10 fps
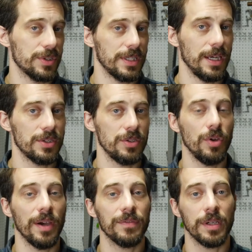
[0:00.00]
your sketch,
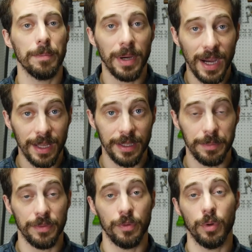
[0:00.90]
you have to compile
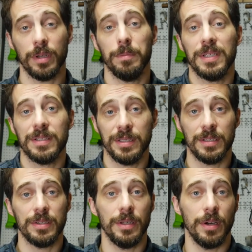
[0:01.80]
it before it can be
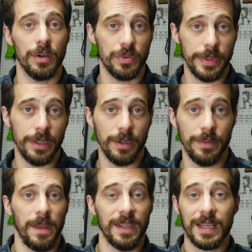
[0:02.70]
sent to the Arduino.
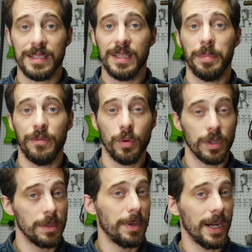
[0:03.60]
And like I said
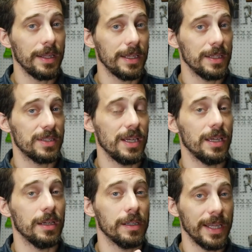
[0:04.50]
before, compiling is
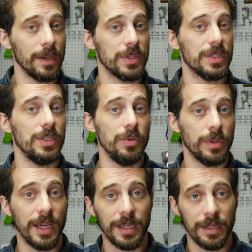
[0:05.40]
taking a language that you
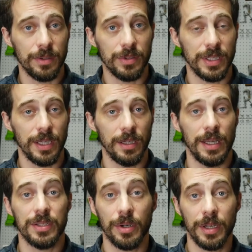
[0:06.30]
and I can understand
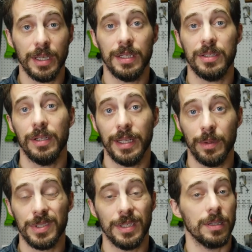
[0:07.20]
and turning it into
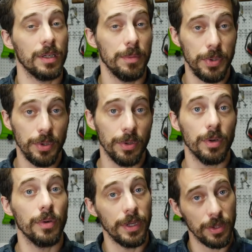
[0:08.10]
language that the
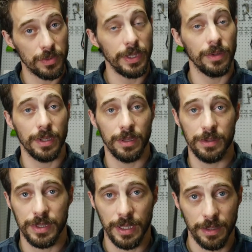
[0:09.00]
computer or the Arduino can
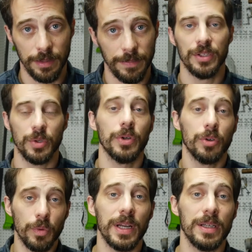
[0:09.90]
understand. So when
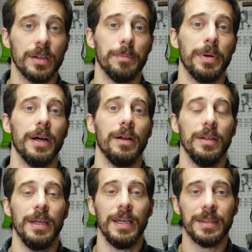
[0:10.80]
you're ready to
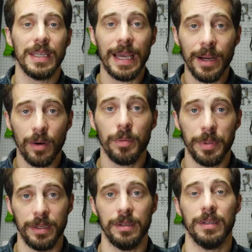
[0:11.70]
compile, hit the arrow
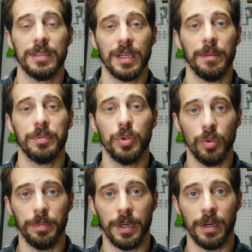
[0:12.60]
button in the top
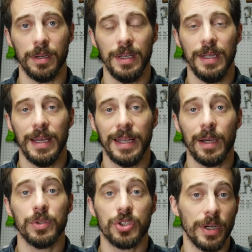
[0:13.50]
toolbar, and
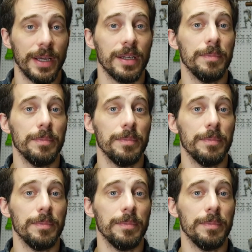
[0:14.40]
that will try to